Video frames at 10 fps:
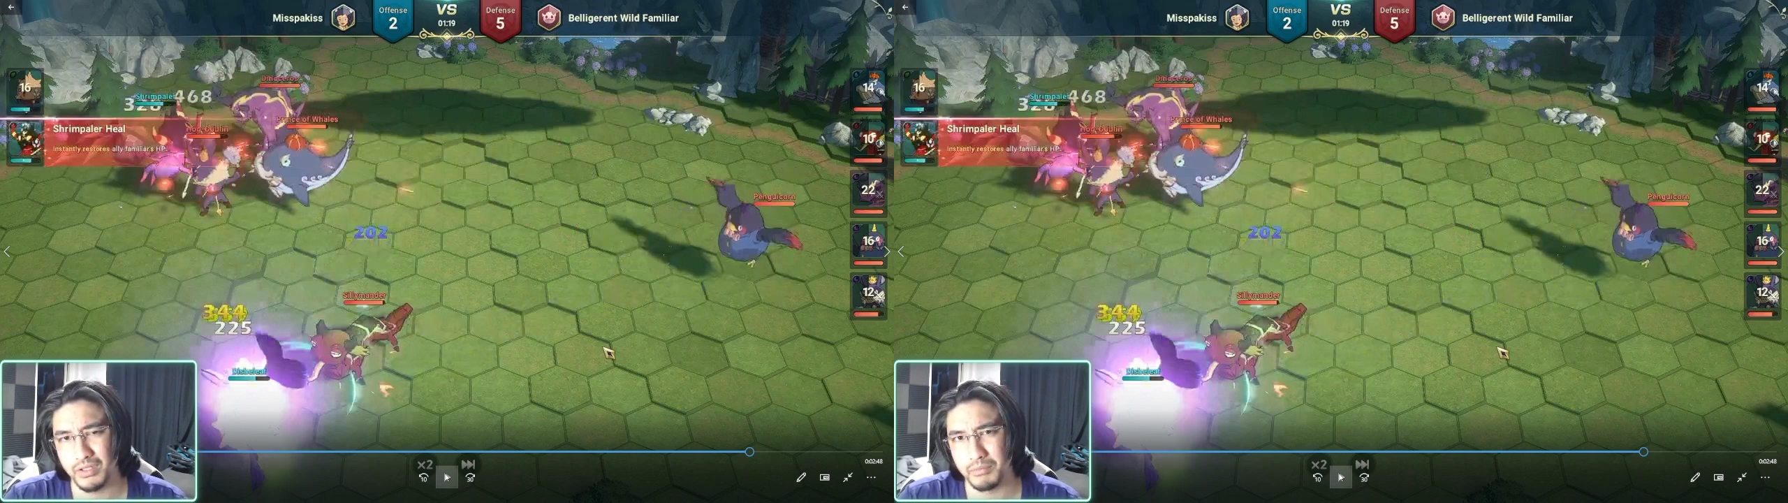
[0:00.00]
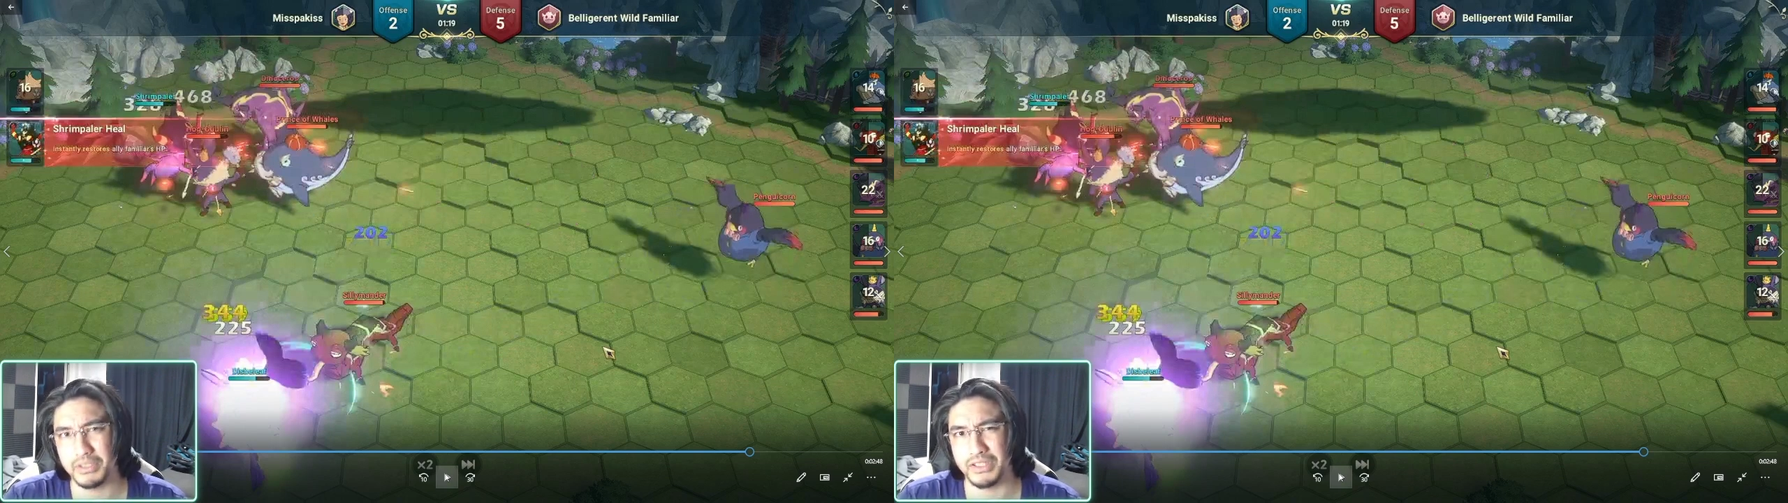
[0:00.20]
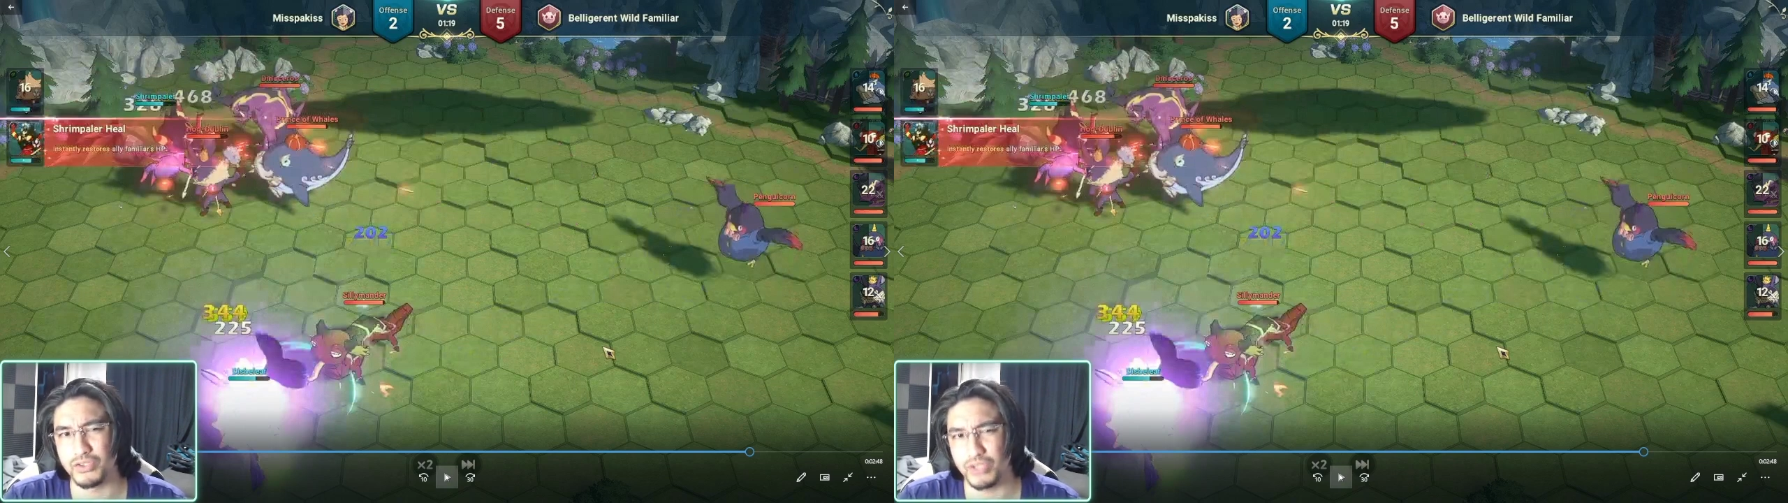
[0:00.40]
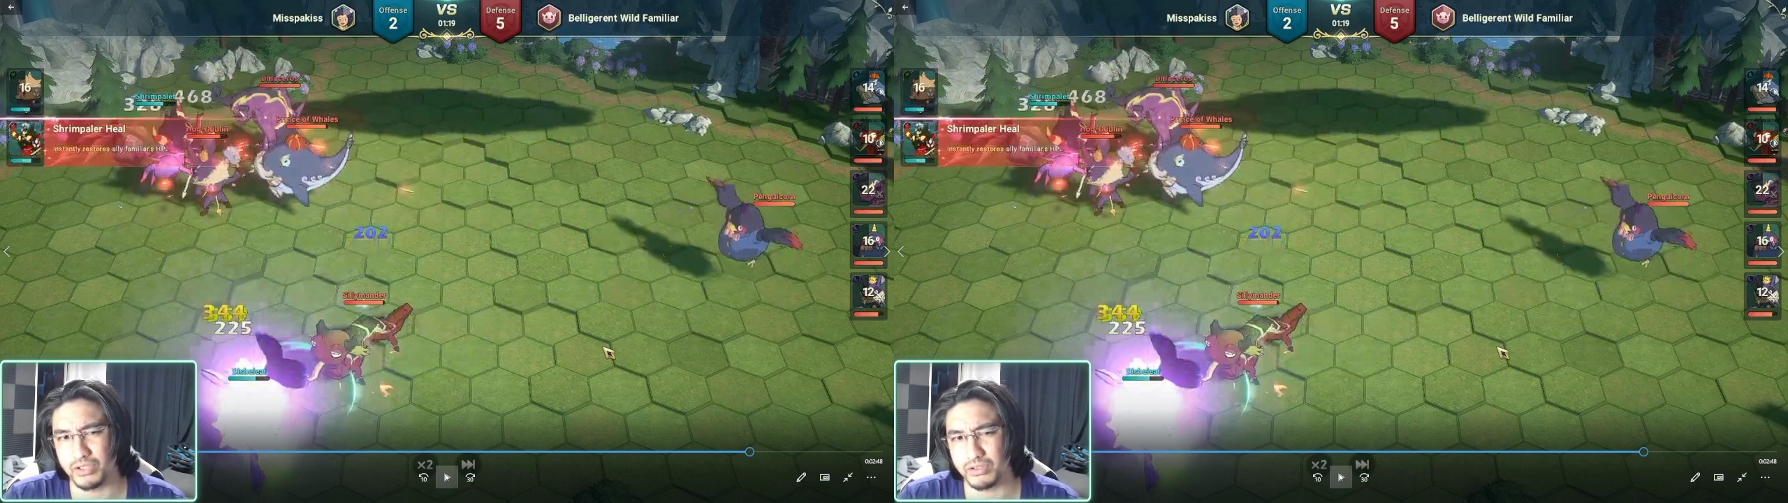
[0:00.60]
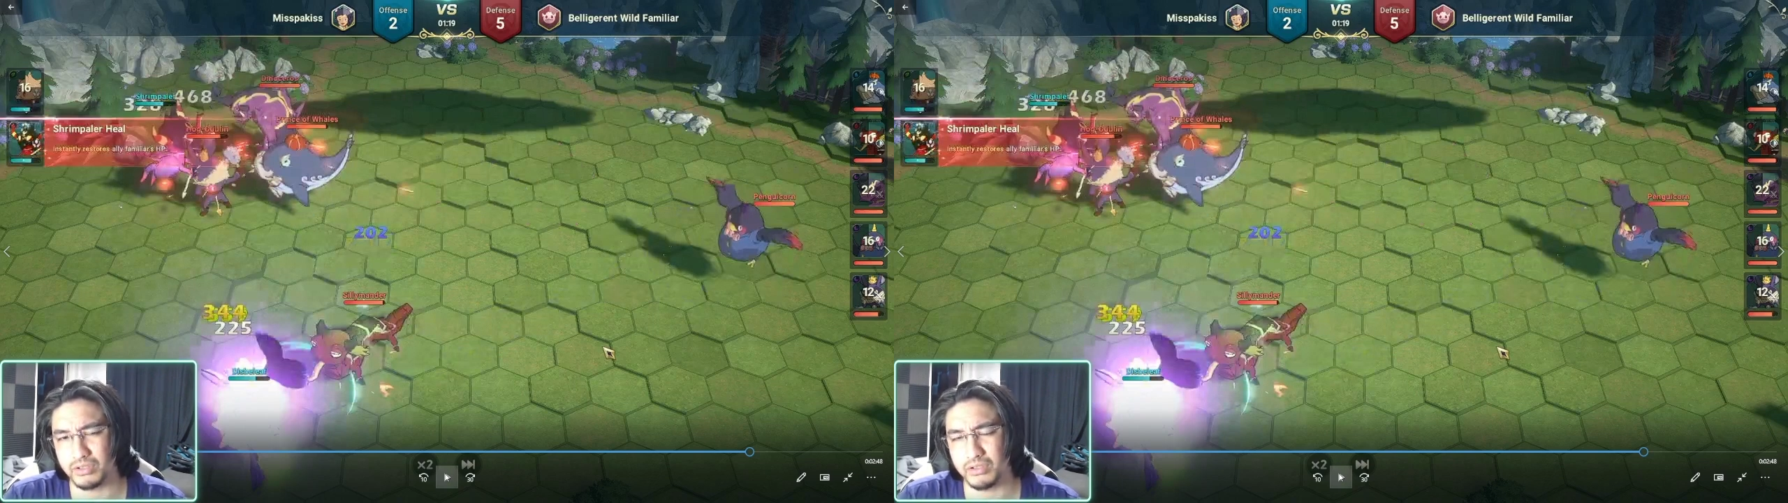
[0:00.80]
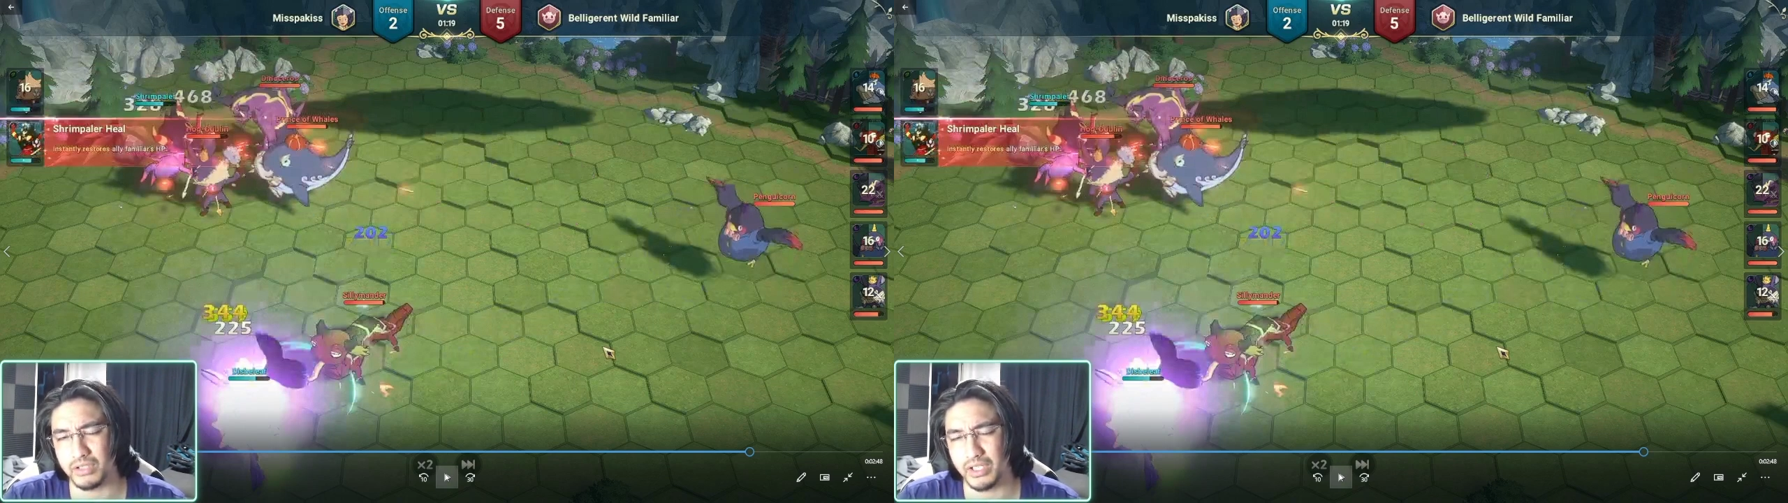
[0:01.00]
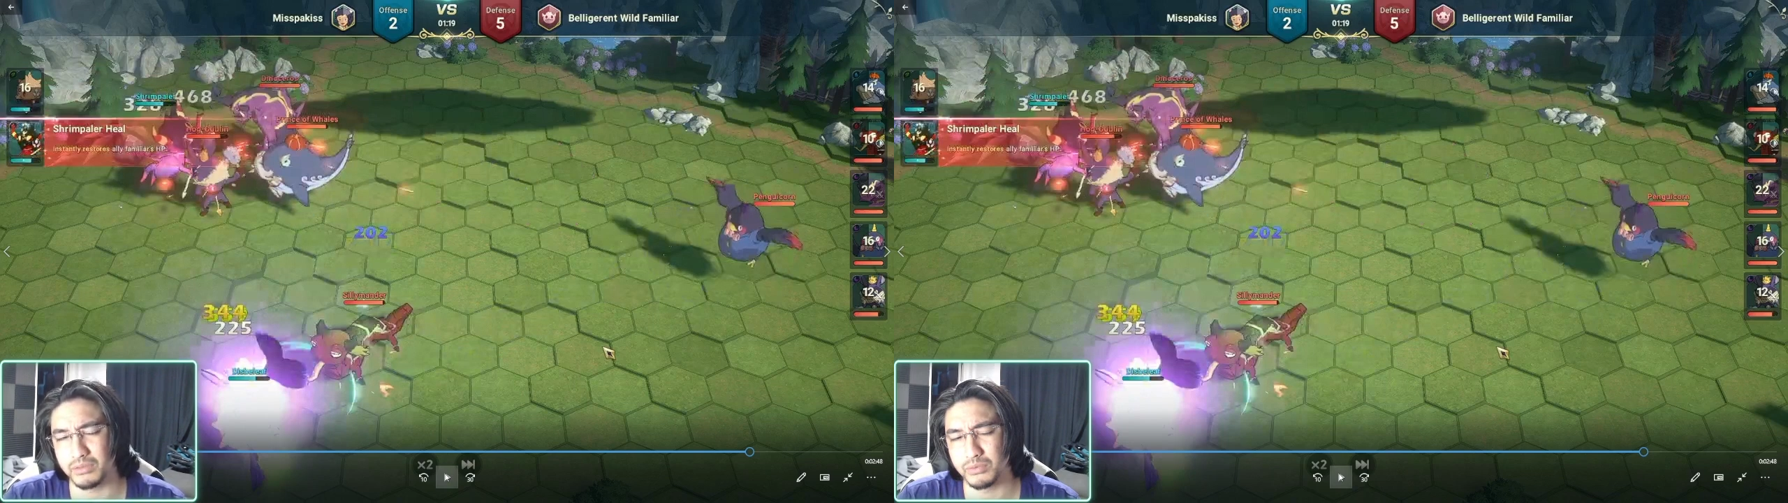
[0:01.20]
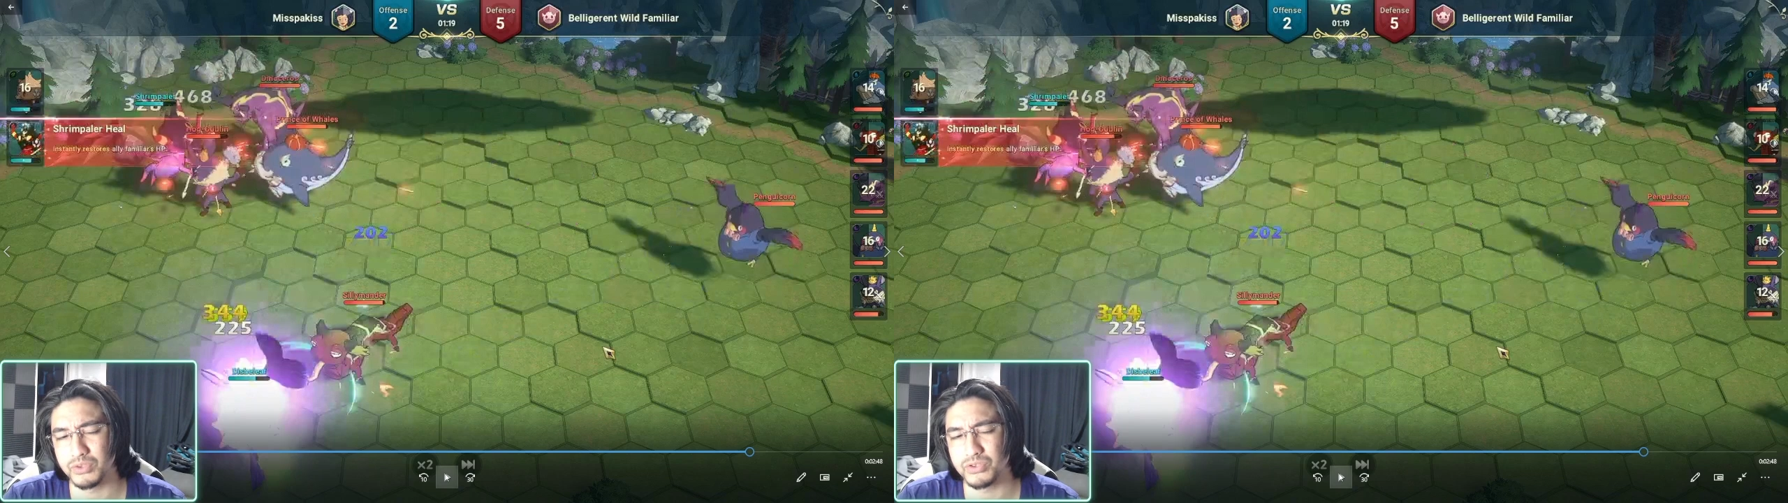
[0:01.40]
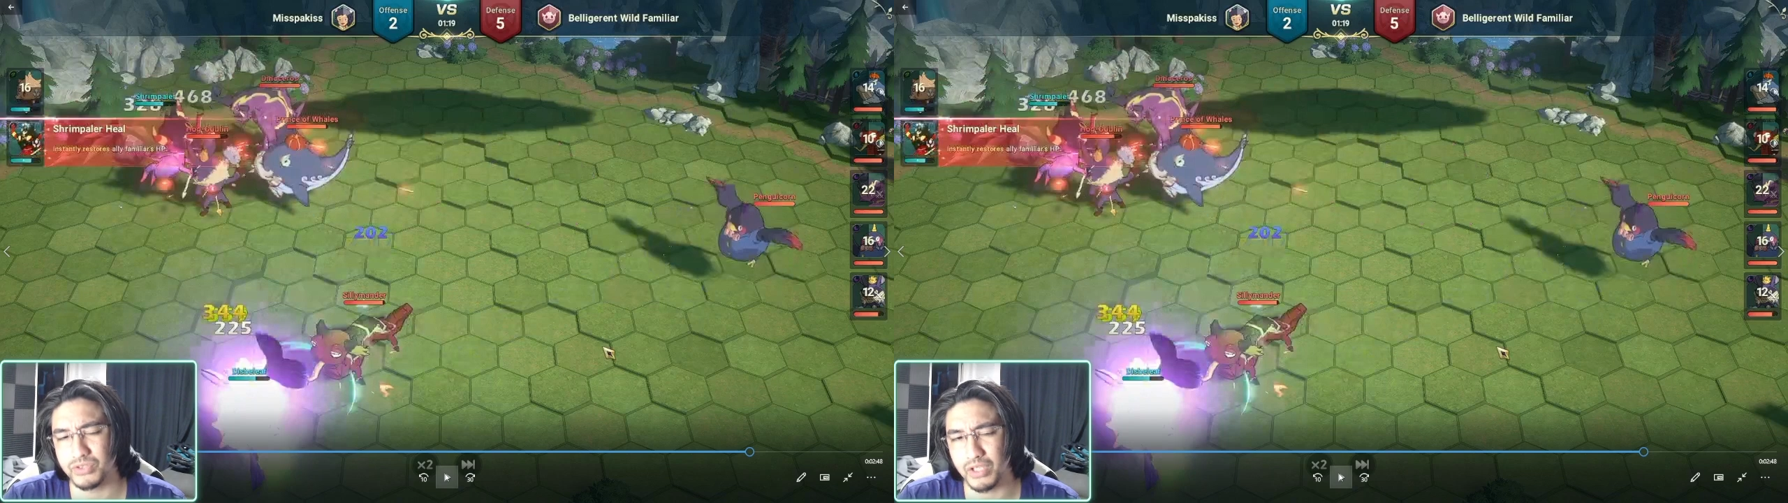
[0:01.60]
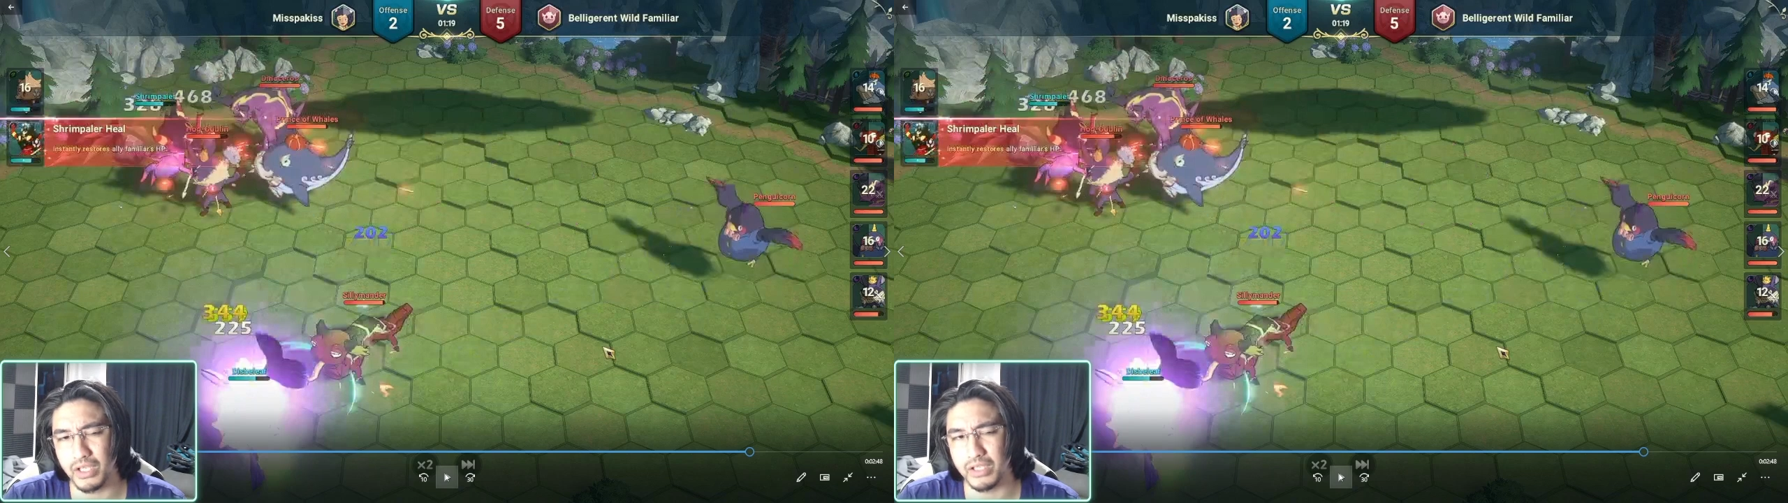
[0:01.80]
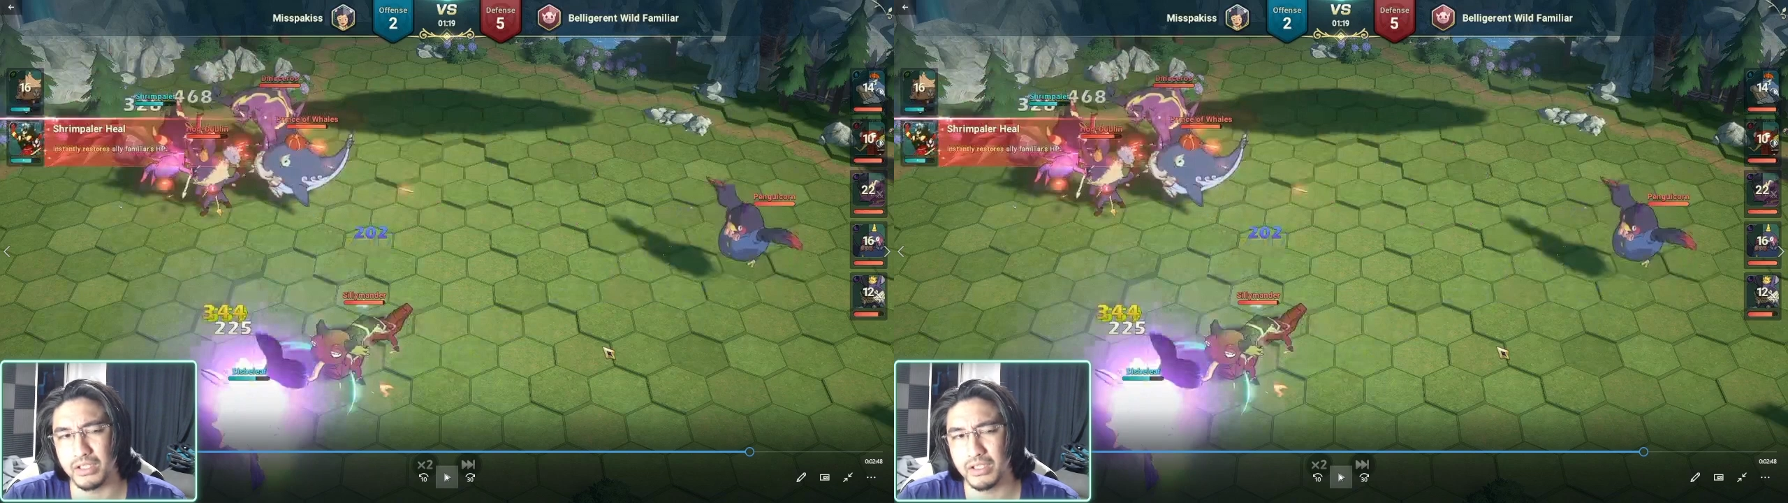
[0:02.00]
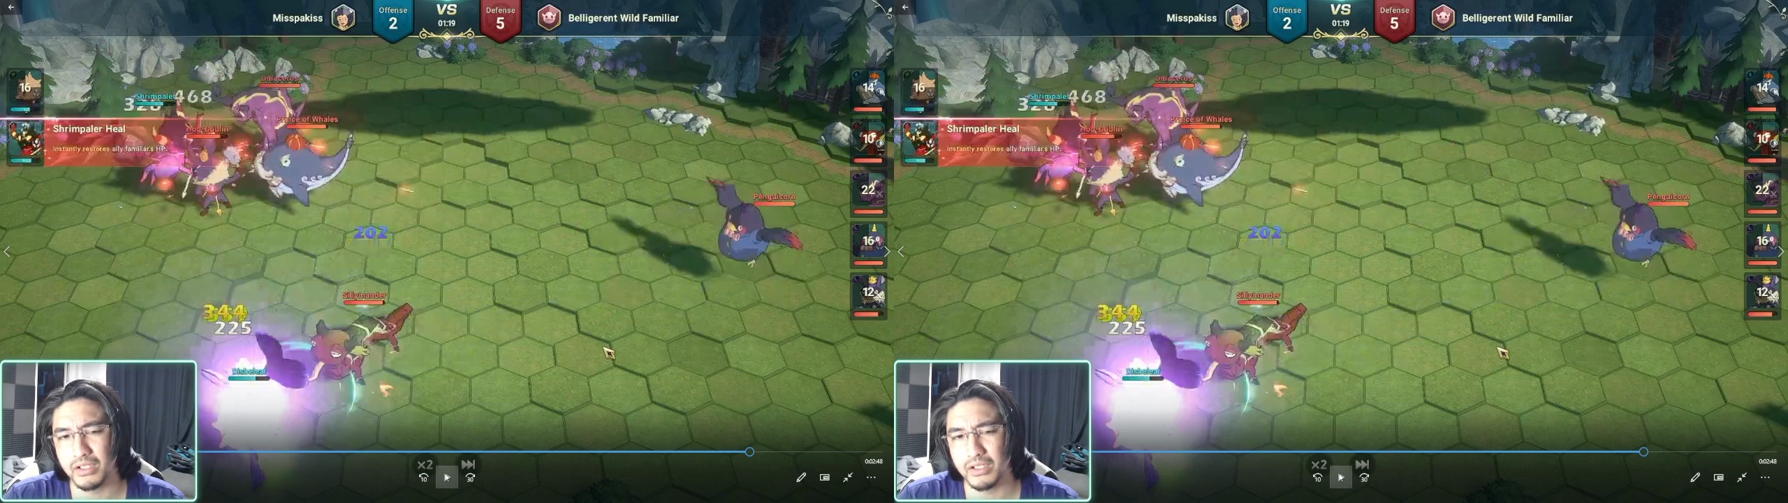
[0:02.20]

but in general, I would say